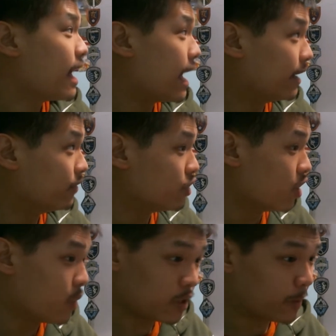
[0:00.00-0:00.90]
And you
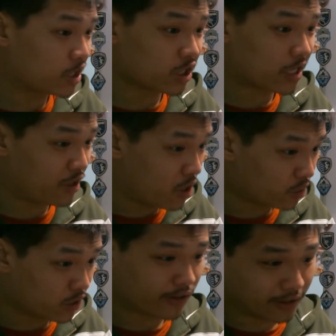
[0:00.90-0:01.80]
know, as much as I know
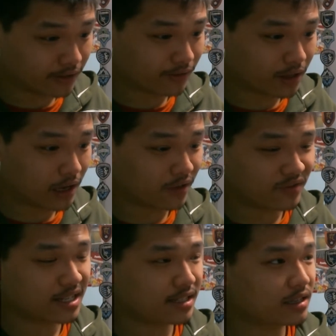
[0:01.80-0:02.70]
there's a lot of
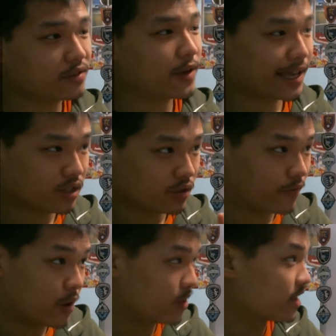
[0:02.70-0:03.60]
DC fans are
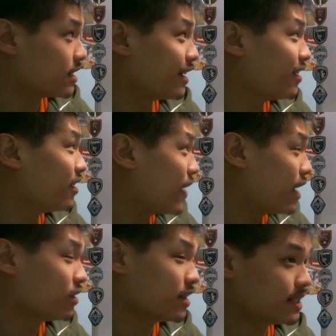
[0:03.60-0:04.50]
very excited of
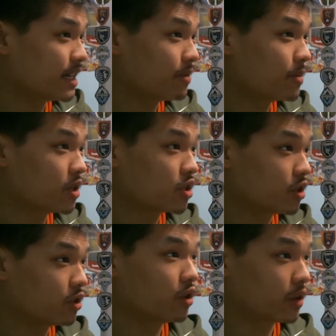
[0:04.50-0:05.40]
how this team is going
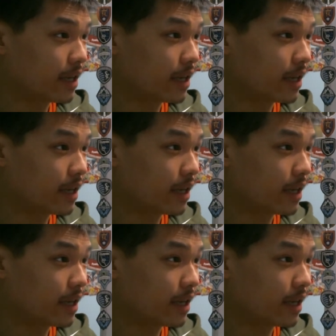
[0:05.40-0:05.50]
to look,